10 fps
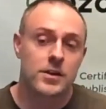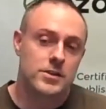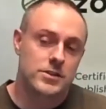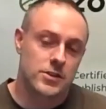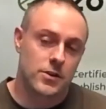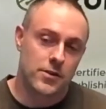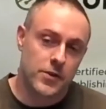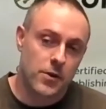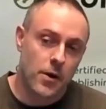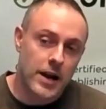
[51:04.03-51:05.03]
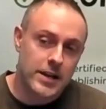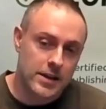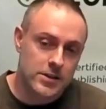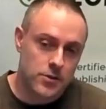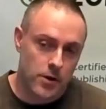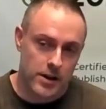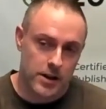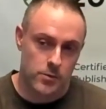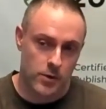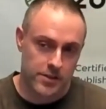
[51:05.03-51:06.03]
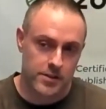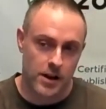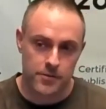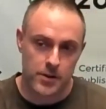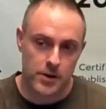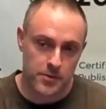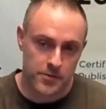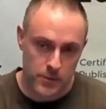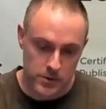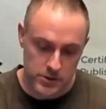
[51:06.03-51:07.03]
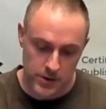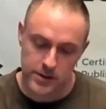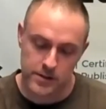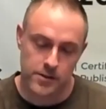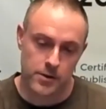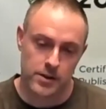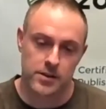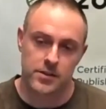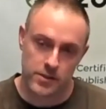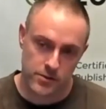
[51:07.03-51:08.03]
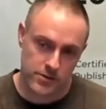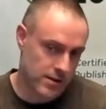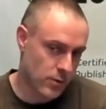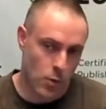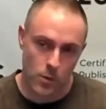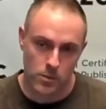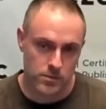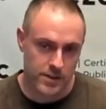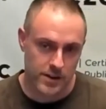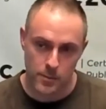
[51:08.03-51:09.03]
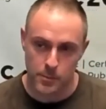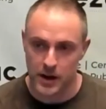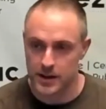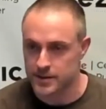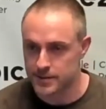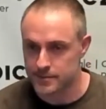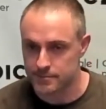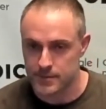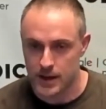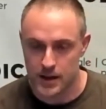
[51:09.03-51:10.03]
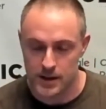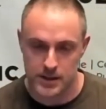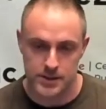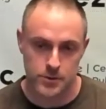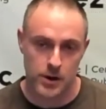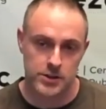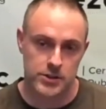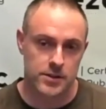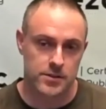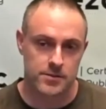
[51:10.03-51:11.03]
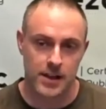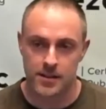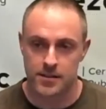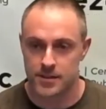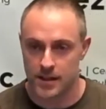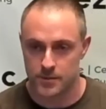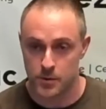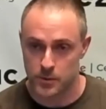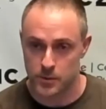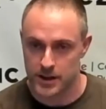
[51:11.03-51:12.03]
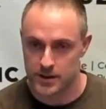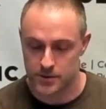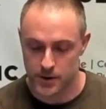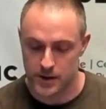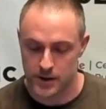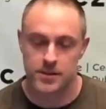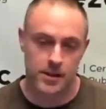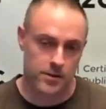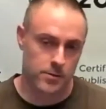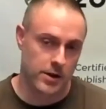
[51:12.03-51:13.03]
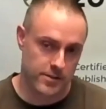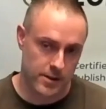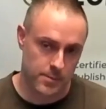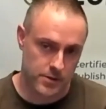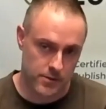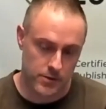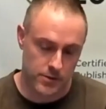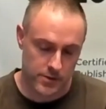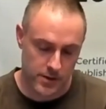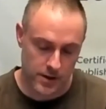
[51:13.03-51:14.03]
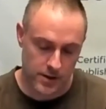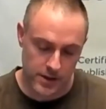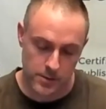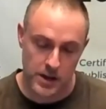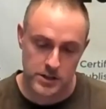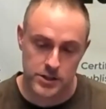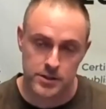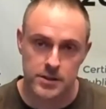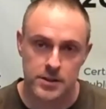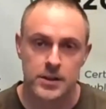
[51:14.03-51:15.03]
So if you're already integrated with Cloudflare before joining Ezoic, there's kind of a single button integration. That's one way to integrate, and another way is name servers that you mentioned.